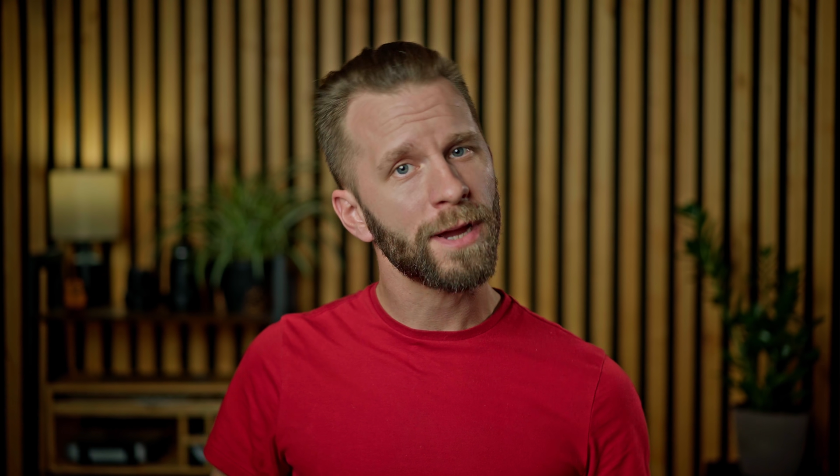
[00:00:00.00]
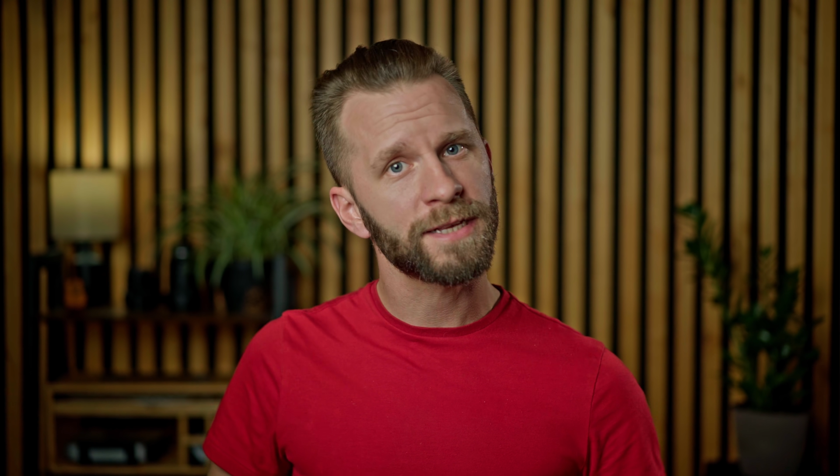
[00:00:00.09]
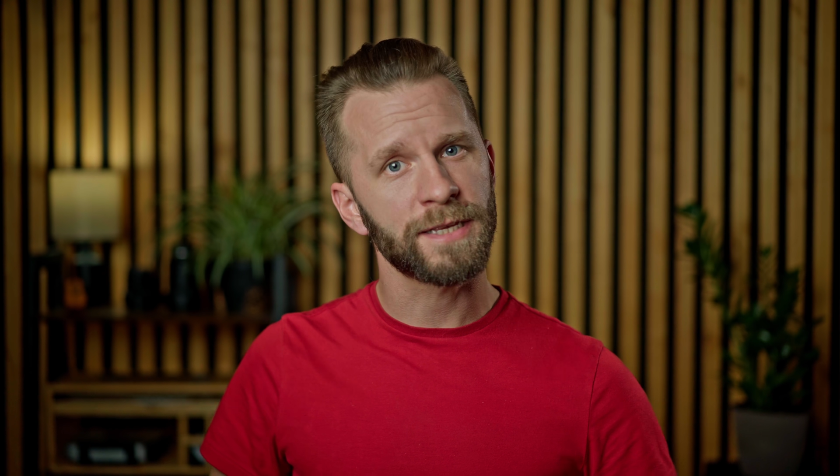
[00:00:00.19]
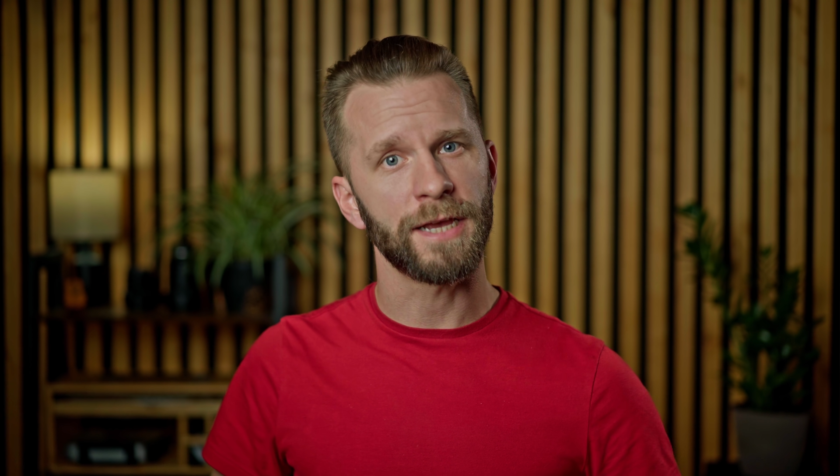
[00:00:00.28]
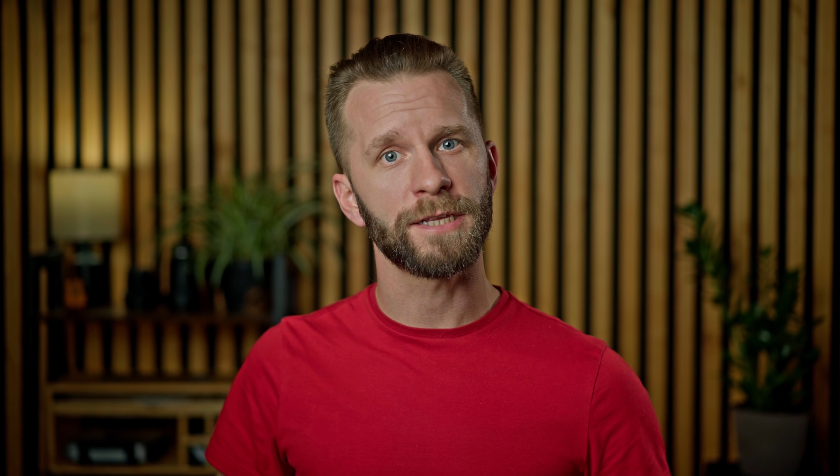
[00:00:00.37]

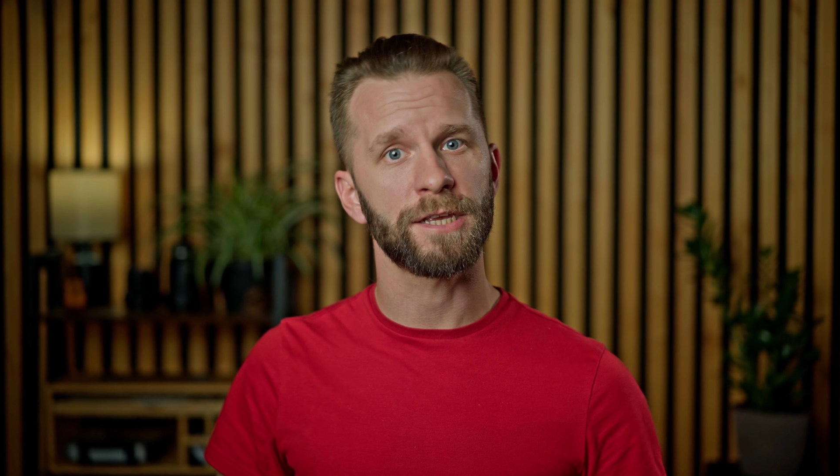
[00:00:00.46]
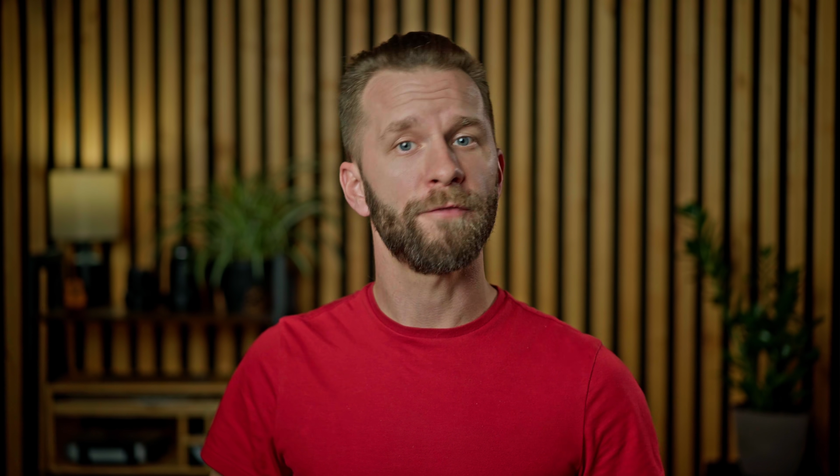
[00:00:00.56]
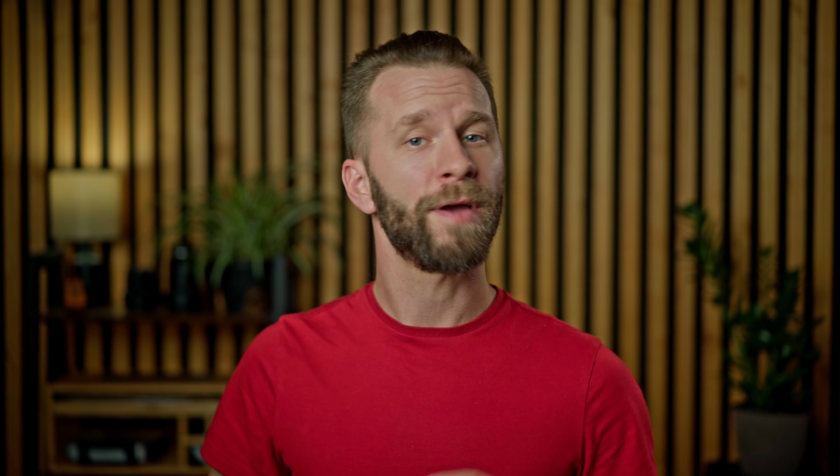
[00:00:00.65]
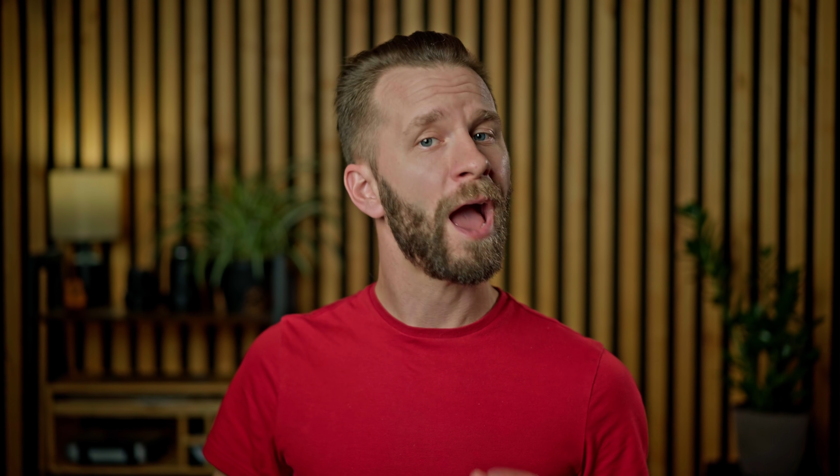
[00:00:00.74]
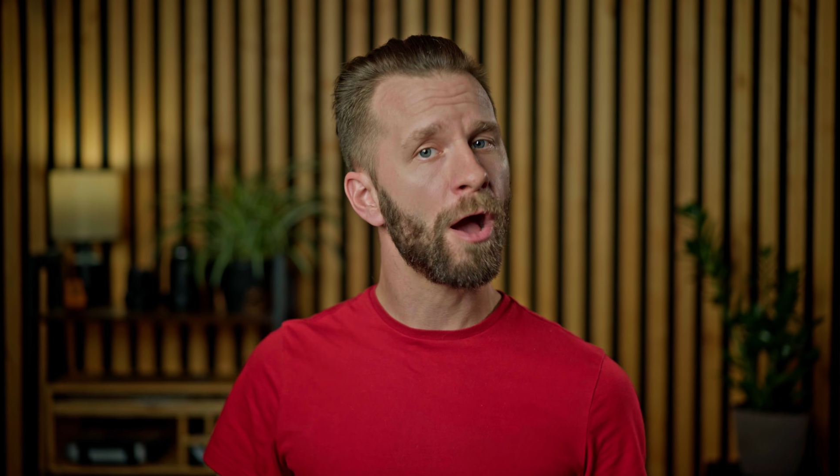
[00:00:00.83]
sense of
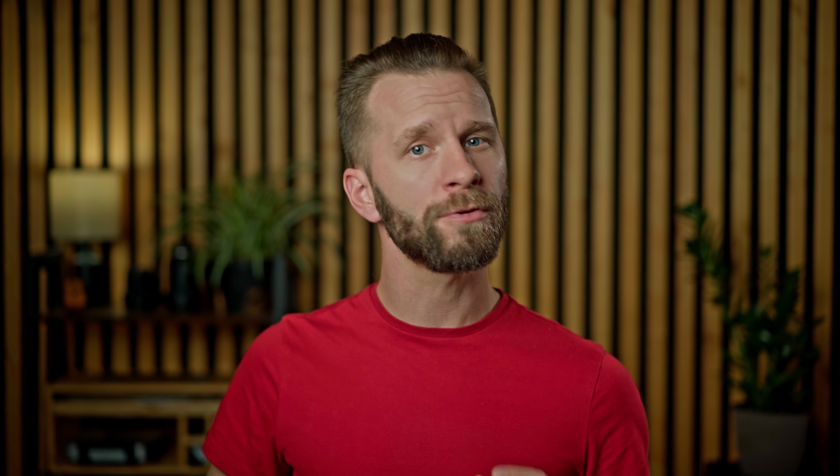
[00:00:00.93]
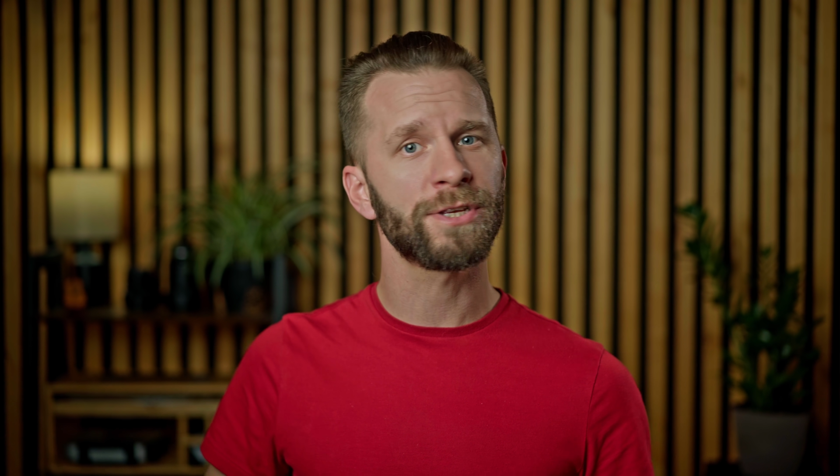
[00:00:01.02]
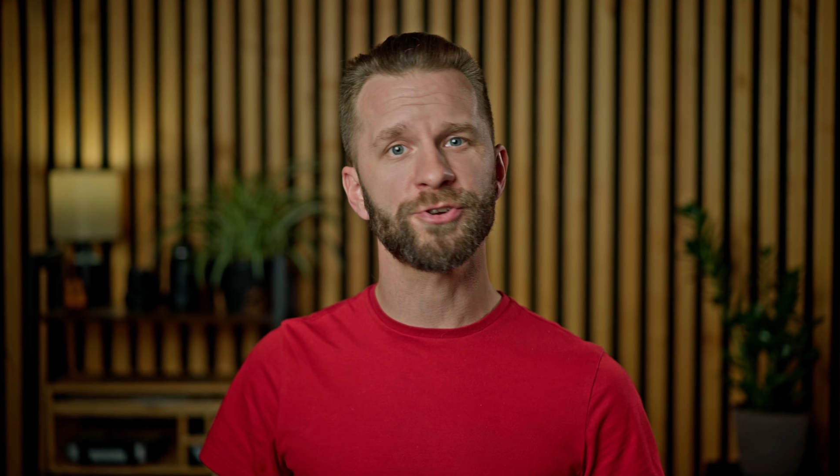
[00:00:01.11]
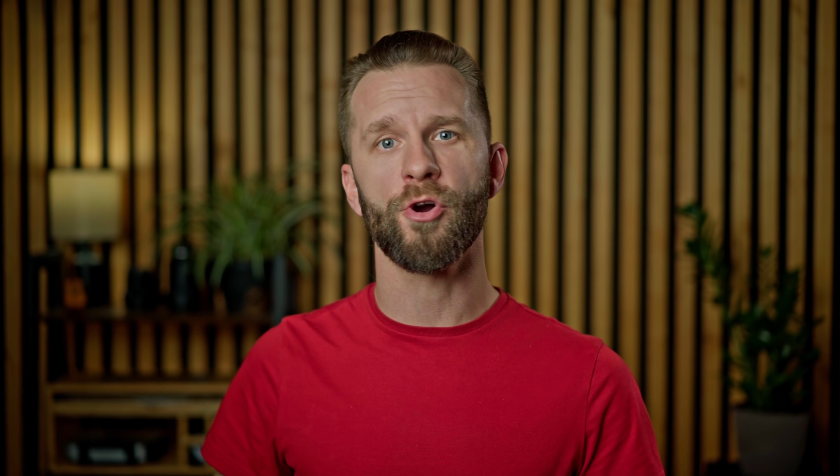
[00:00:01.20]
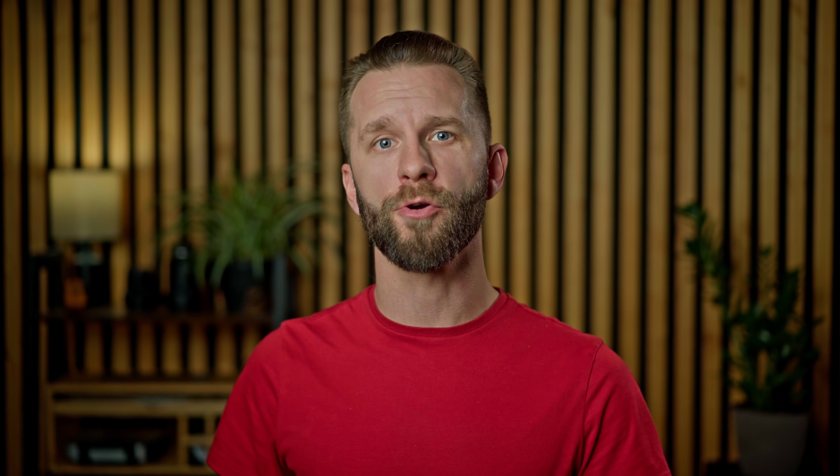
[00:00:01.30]
how
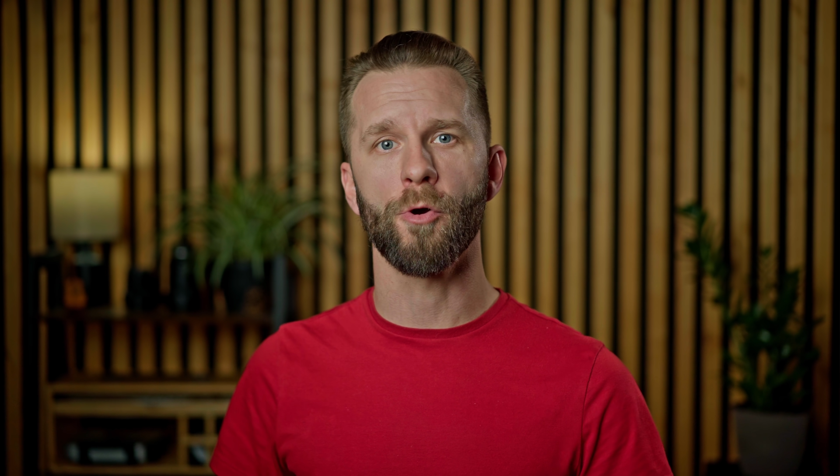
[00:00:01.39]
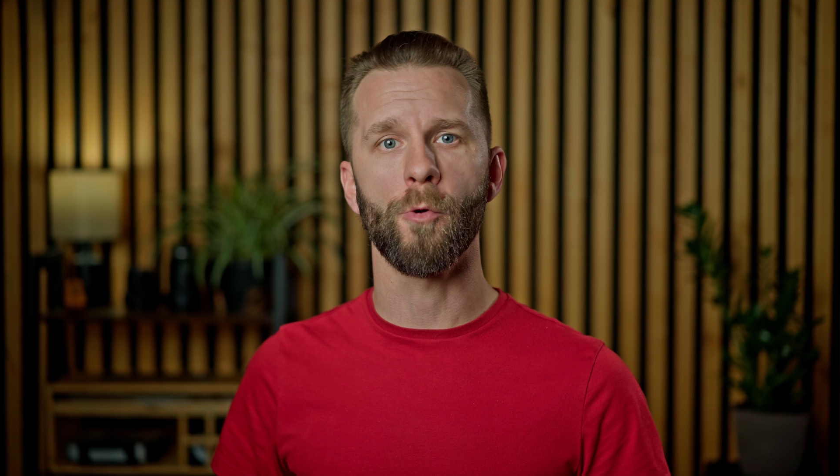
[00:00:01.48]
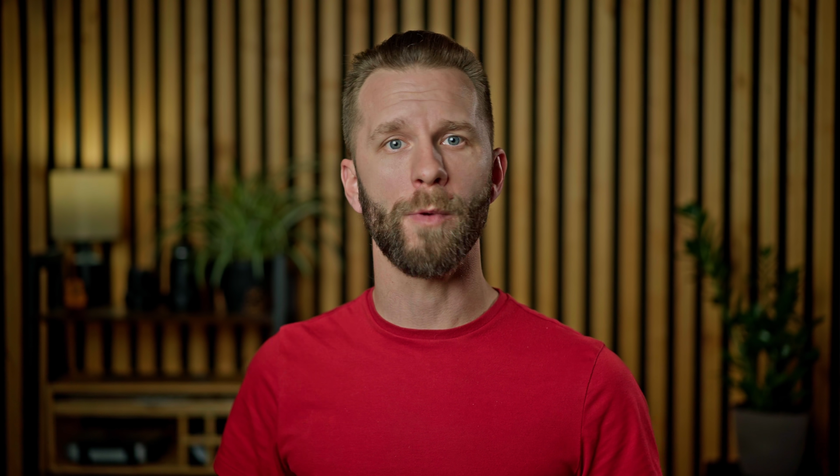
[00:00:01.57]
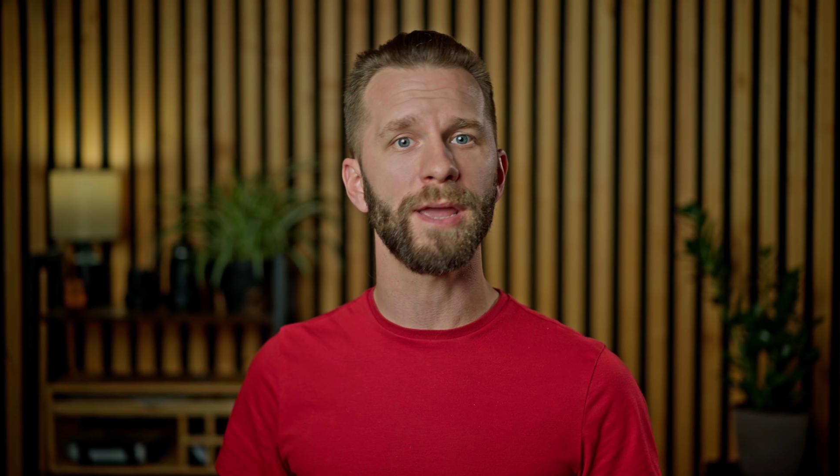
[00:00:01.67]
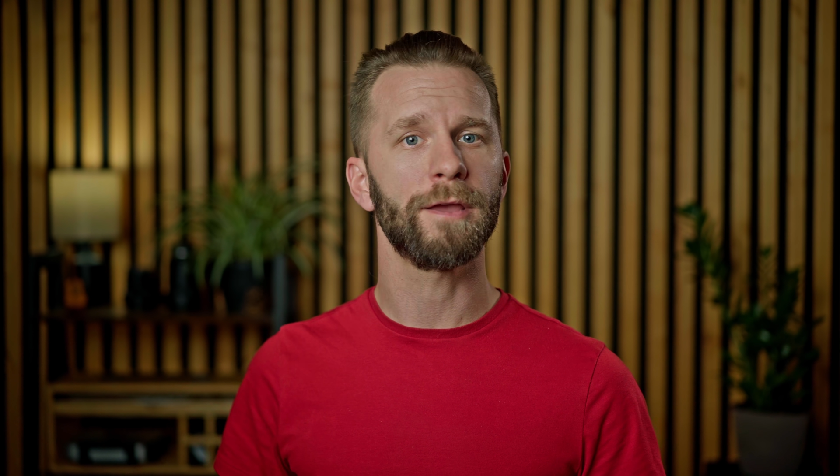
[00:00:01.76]
strong or
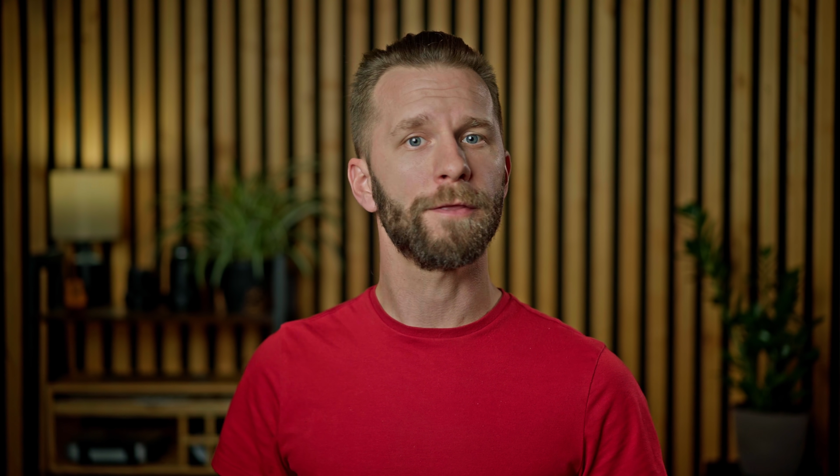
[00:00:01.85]
weak